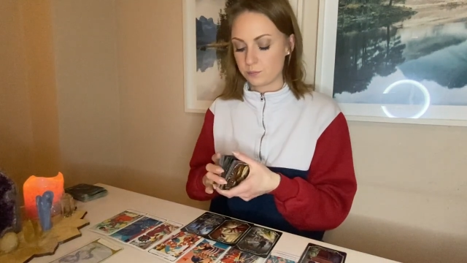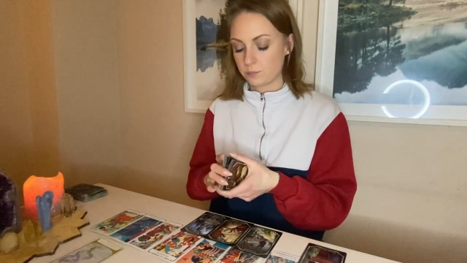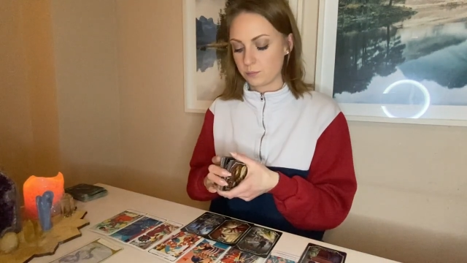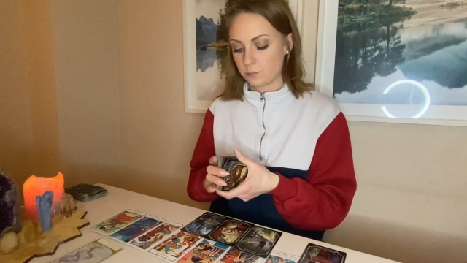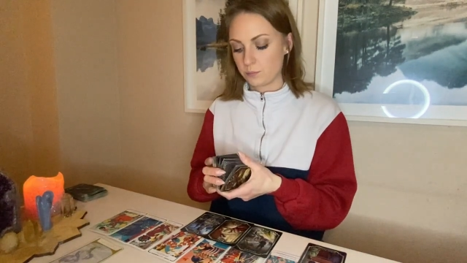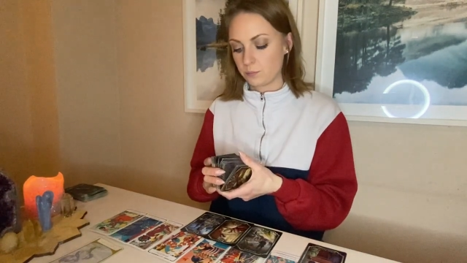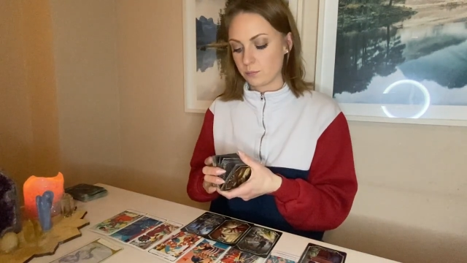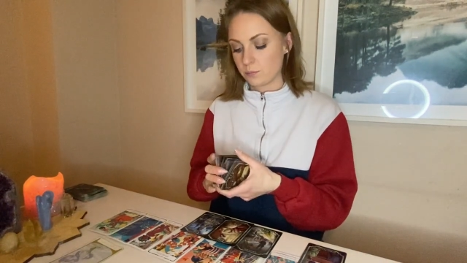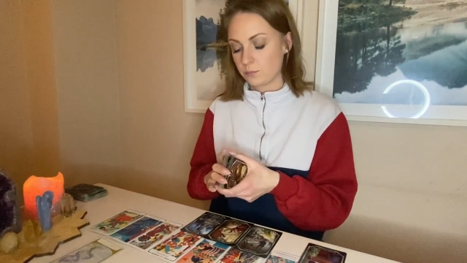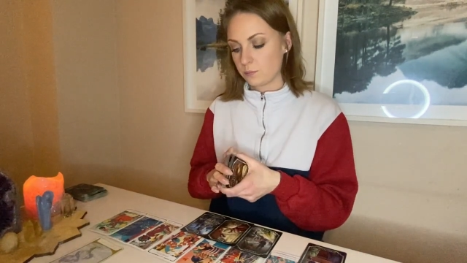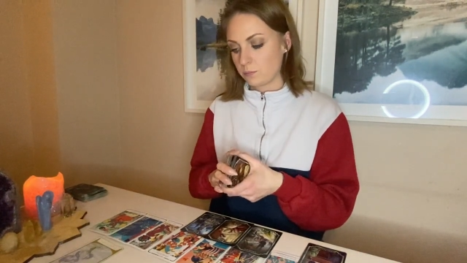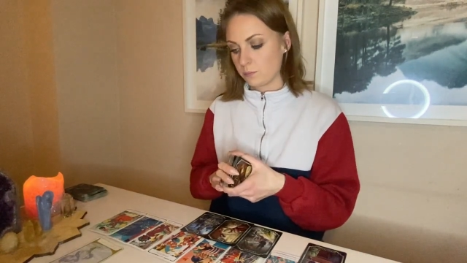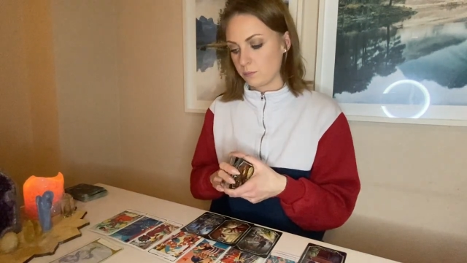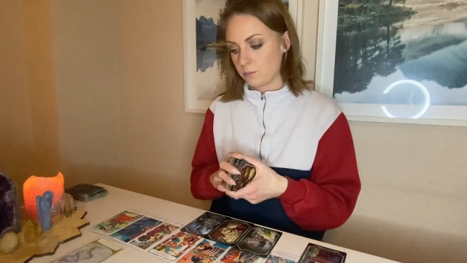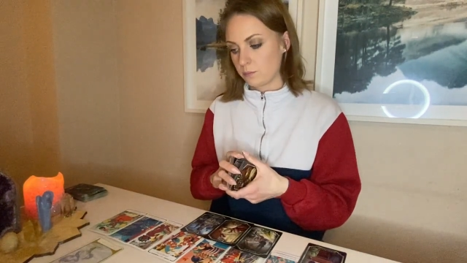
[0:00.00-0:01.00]

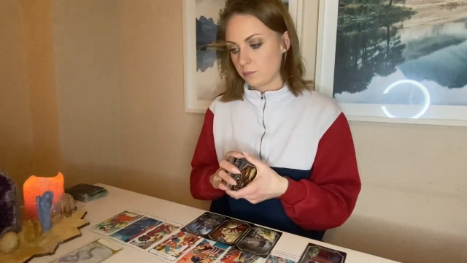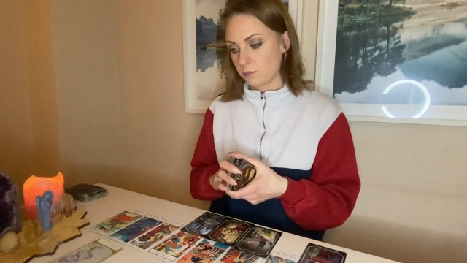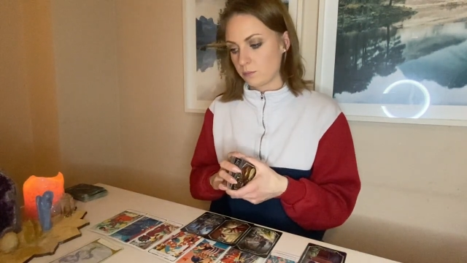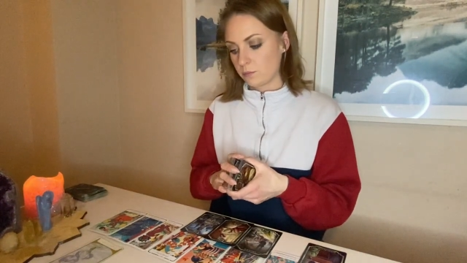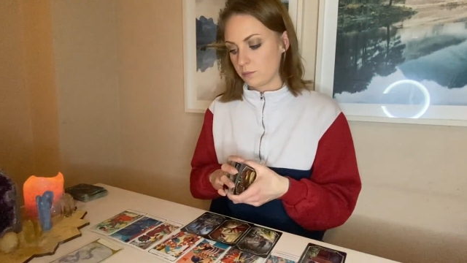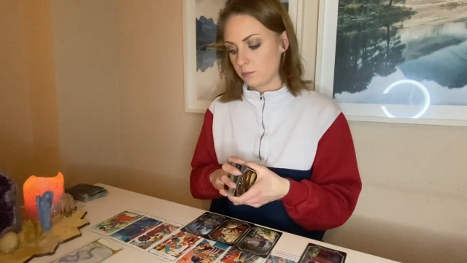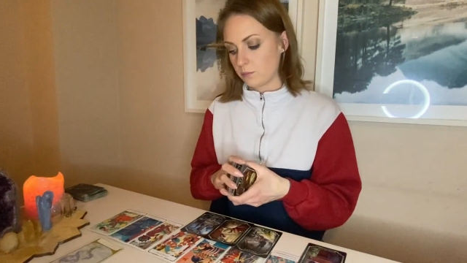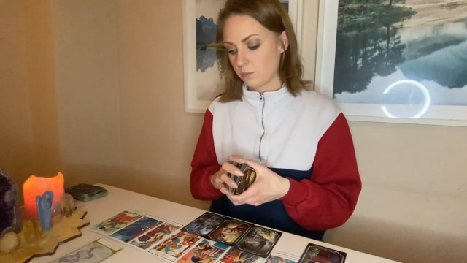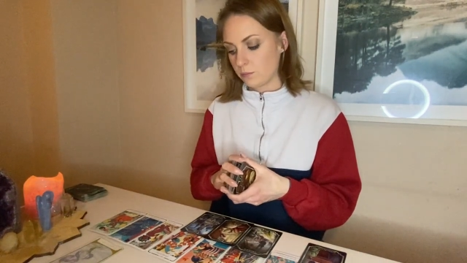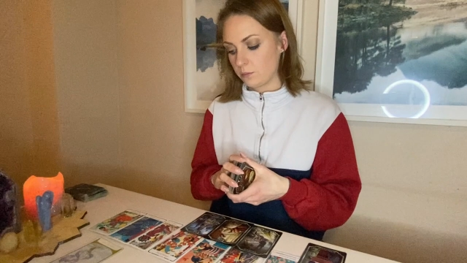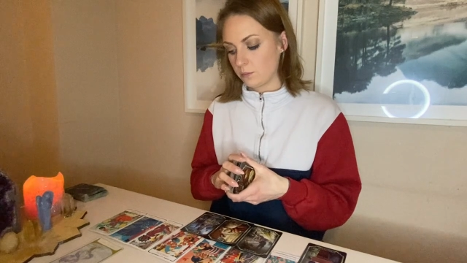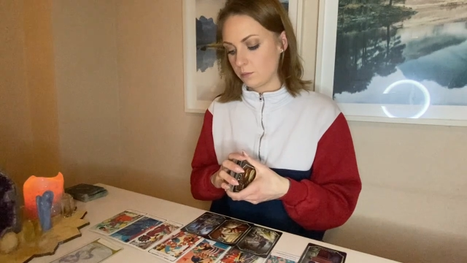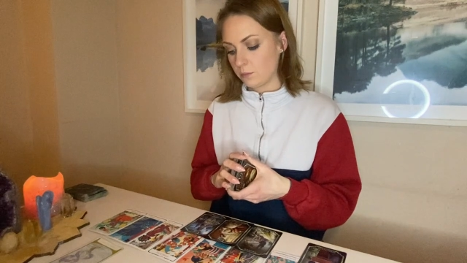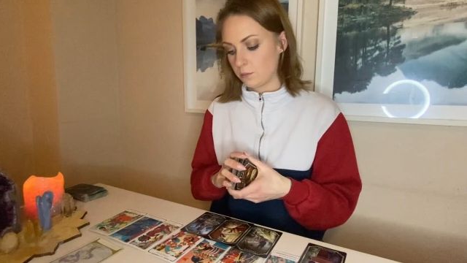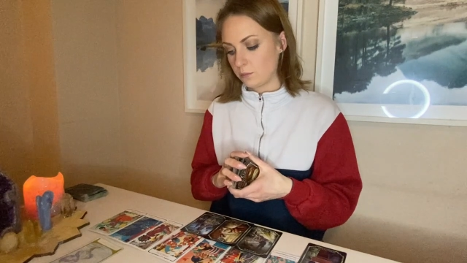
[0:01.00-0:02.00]

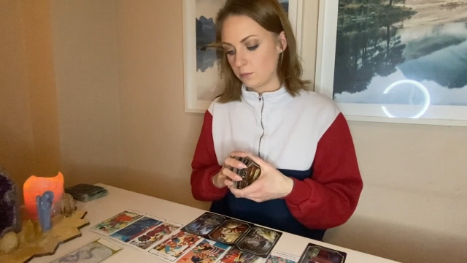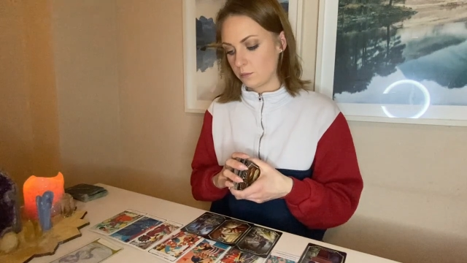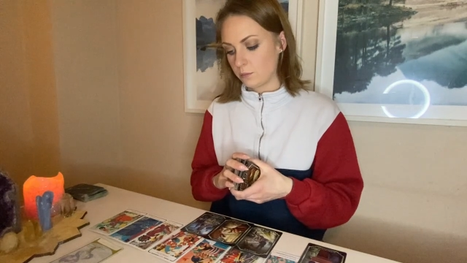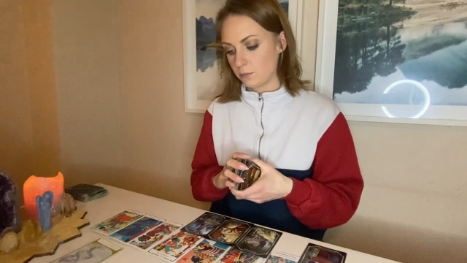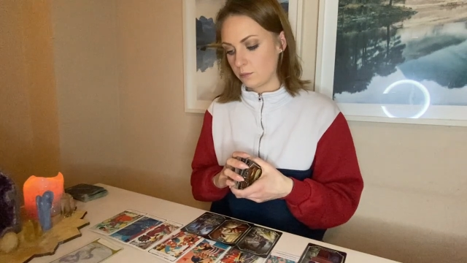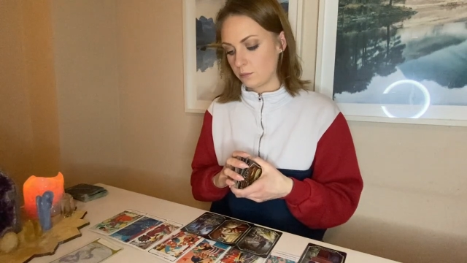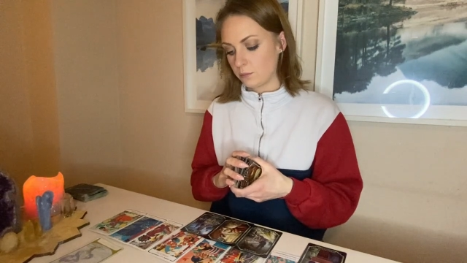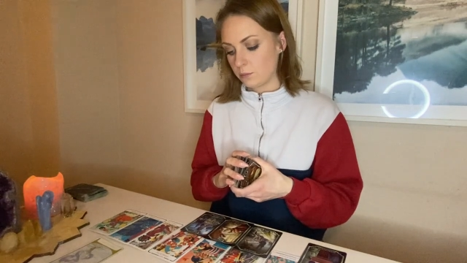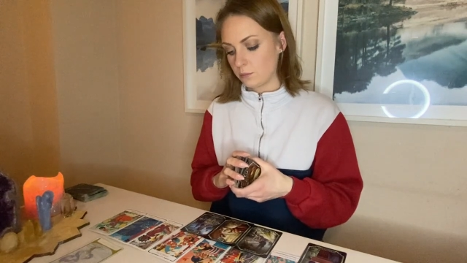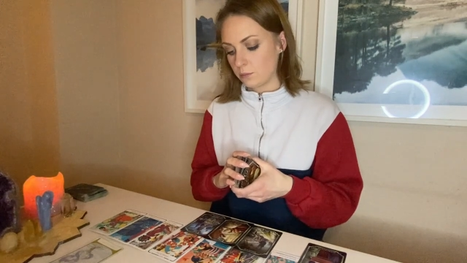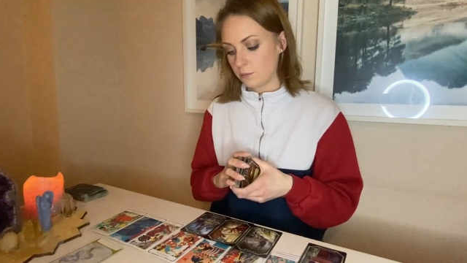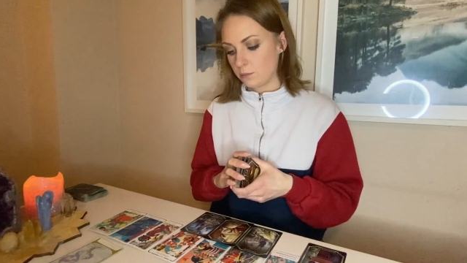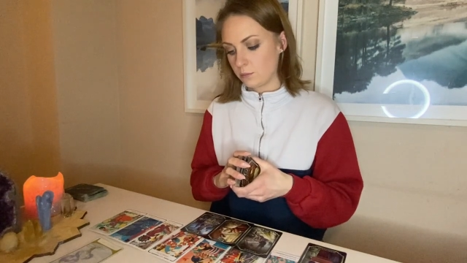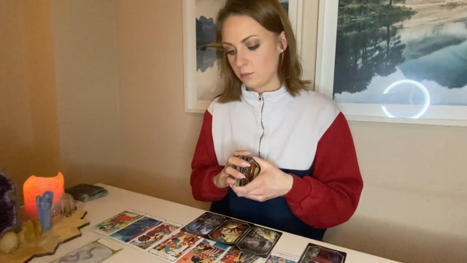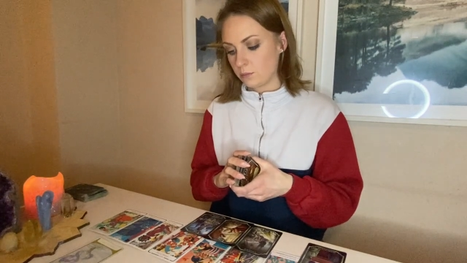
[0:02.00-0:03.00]

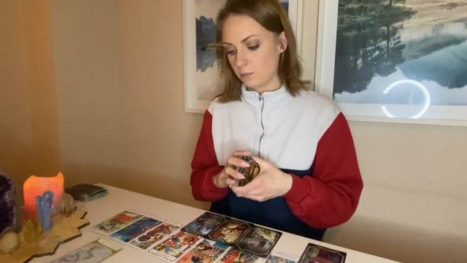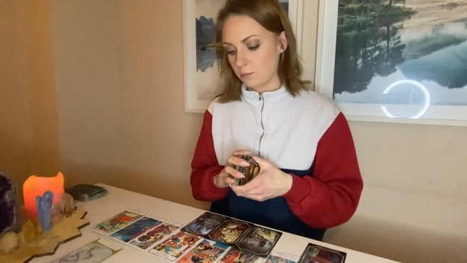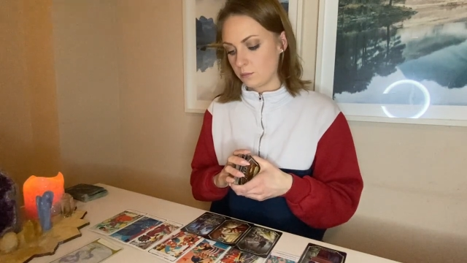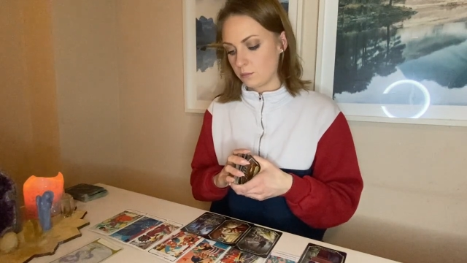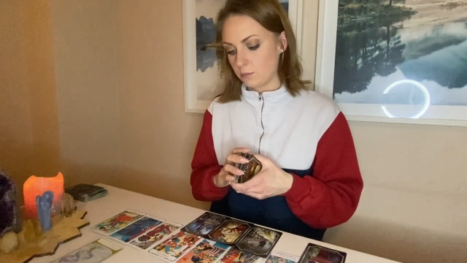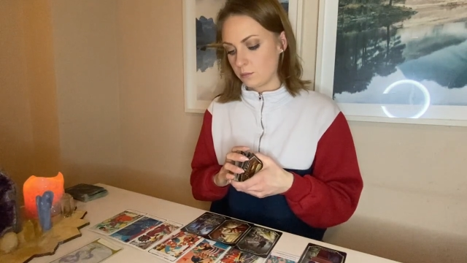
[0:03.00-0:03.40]
Nobody speaks.